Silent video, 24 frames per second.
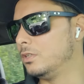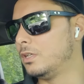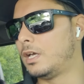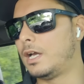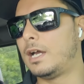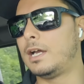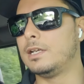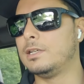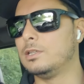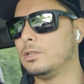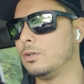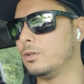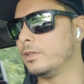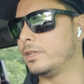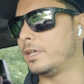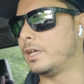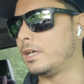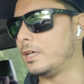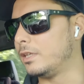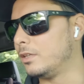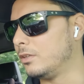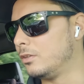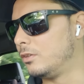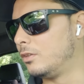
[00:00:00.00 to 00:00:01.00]
I know
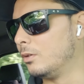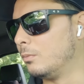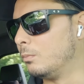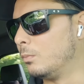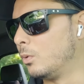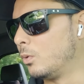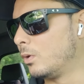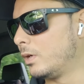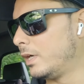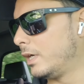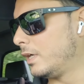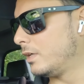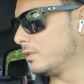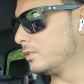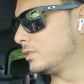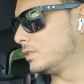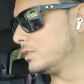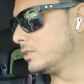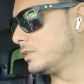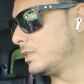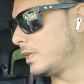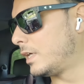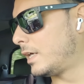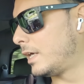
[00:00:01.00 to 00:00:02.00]
that the more
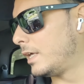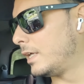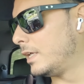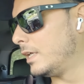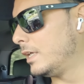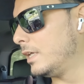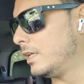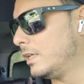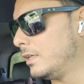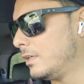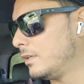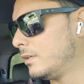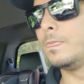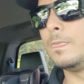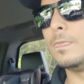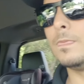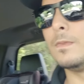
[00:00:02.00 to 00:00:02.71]
houses that I hit,